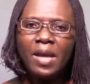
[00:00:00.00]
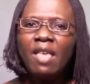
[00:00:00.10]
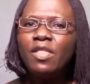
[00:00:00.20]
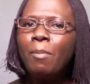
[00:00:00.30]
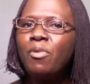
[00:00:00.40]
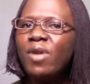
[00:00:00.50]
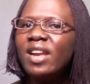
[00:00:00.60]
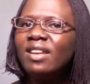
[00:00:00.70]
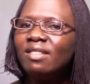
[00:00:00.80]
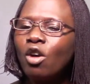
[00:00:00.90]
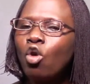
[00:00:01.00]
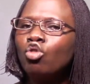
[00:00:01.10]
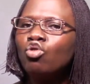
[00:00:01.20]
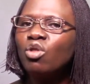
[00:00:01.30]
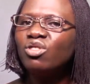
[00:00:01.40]
The brain is the
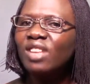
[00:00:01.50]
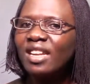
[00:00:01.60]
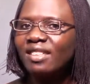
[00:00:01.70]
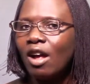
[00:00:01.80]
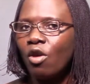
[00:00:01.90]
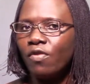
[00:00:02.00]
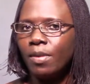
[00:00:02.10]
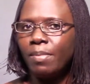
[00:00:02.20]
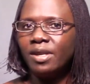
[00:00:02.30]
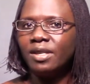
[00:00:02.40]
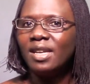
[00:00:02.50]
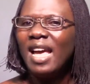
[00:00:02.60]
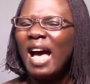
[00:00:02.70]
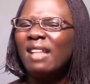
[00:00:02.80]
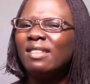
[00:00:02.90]
control center of the body
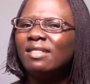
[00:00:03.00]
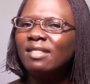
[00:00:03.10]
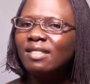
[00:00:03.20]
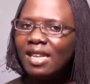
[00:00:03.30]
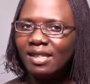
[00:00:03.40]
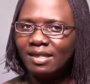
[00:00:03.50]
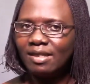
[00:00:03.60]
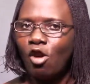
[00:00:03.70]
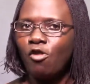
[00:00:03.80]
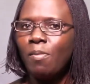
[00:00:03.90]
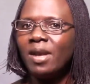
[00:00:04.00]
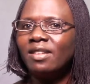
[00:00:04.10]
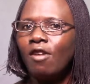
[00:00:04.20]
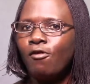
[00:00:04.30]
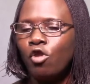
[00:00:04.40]
and the seat of
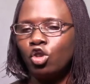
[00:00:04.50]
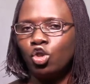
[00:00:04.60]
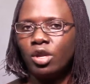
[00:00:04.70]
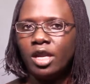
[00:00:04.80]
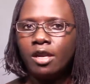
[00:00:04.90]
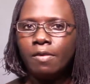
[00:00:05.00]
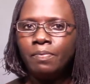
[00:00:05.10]
mental functioning,